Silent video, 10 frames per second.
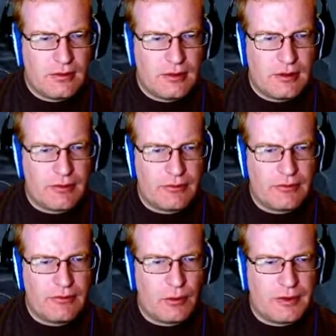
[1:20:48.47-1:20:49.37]
I don't know, it's
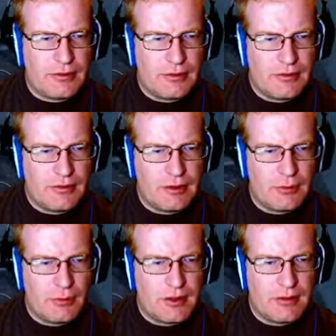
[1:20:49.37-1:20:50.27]
still weird. Either
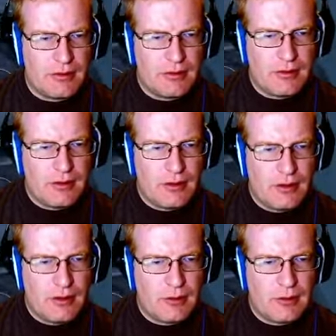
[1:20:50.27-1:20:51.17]
way.
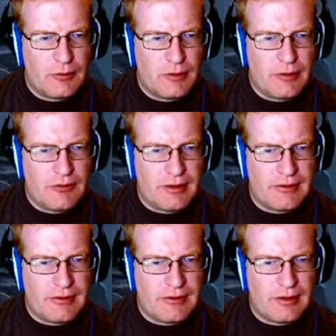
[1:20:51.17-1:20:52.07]
Right which way you
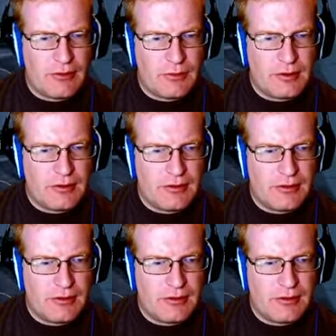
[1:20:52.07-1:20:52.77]
slice it, it's still weird.